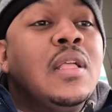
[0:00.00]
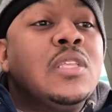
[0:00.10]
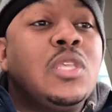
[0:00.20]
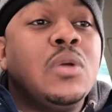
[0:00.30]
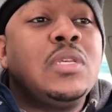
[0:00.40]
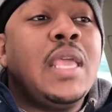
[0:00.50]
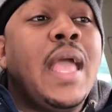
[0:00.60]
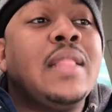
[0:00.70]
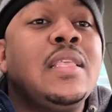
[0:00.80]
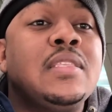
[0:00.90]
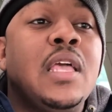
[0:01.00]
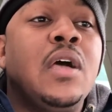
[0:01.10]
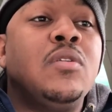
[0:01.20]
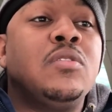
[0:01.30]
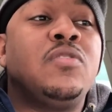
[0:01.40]
So she had these
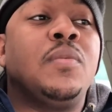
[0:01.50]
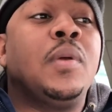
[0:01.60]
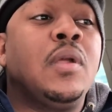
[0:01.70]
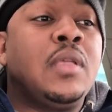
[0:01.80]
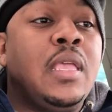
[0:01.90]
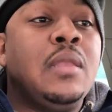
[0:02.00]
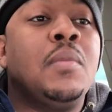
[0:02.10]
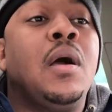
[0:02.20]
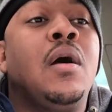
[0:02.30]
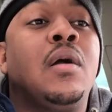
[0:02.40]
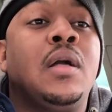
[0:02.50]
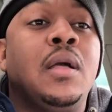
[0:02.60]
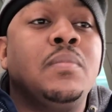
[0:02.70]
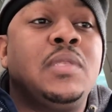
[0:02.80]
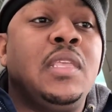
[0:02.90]
elders from her kingdom hall
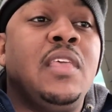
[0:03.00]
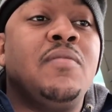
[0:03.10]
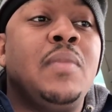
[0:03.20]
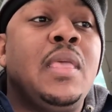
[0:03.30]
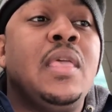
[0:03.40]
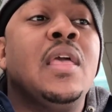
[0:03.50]
come to give me